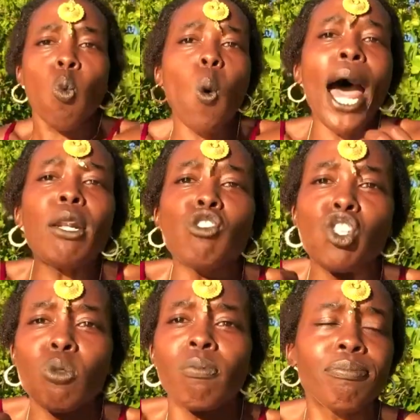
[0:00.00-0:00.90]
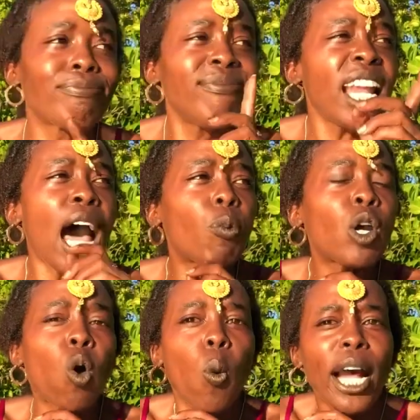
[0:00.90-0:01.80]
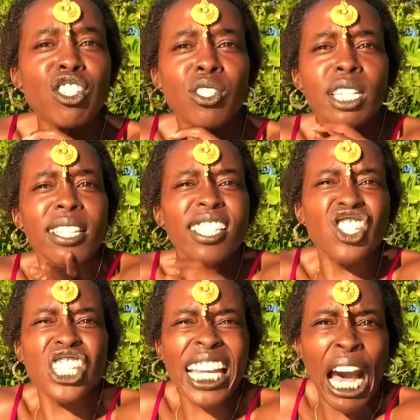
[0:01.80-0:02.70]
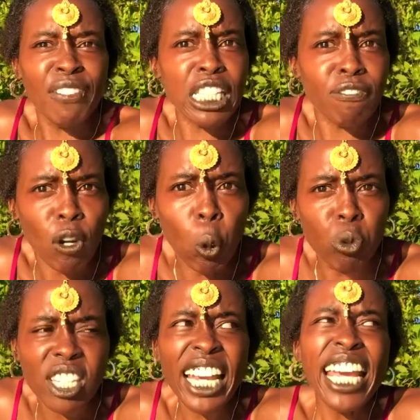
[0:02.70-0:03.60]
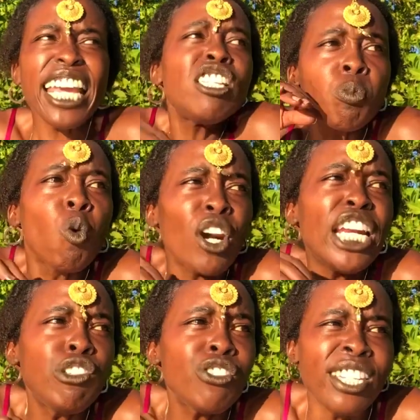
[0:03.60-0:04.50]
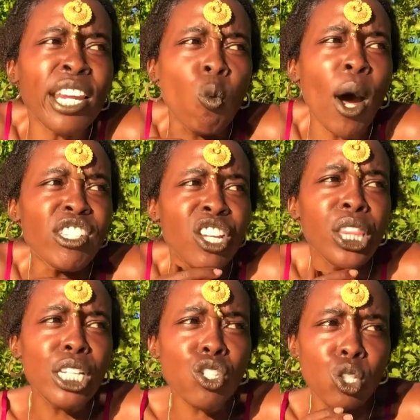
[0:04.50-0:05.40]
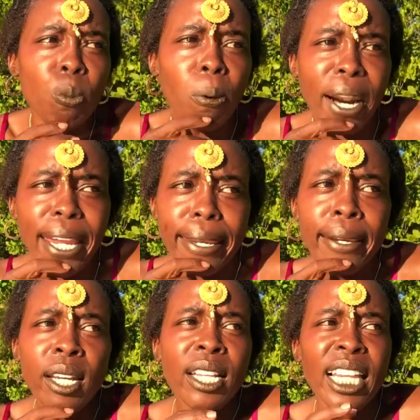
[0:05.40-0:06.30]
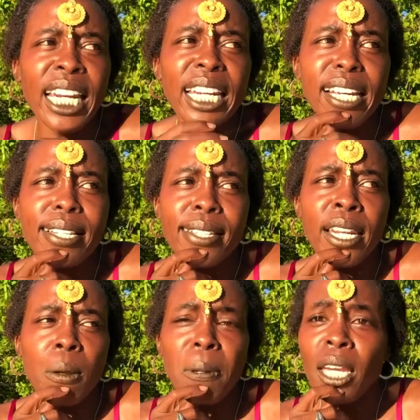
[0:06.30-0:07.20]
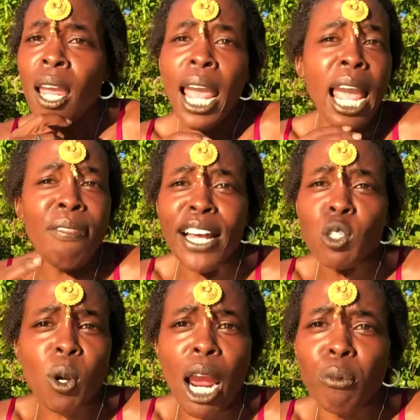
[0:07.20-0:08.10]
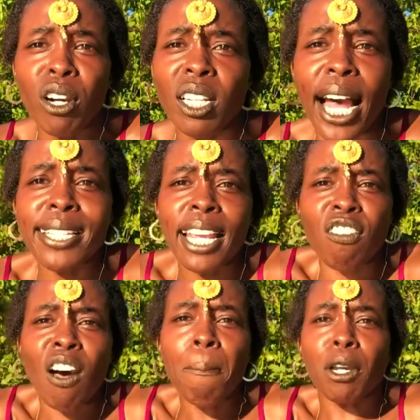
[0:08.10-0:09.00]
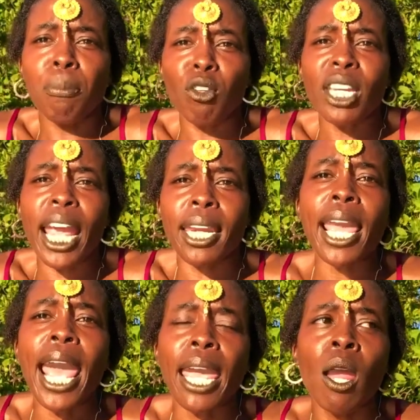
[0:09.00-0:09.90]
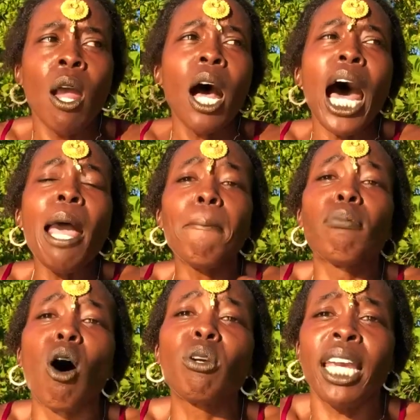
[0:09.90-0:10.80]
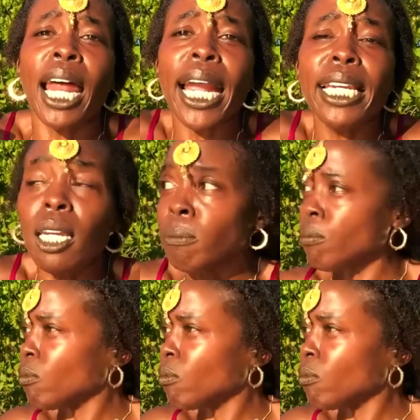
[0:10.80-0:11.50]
why don't you? Nah, we're gonna watch and let's see how this folds. It's more interesting watching these two break than it is gonna be. And that's what I realized. Like, if I'm communicating, hey, I'm broken, I need,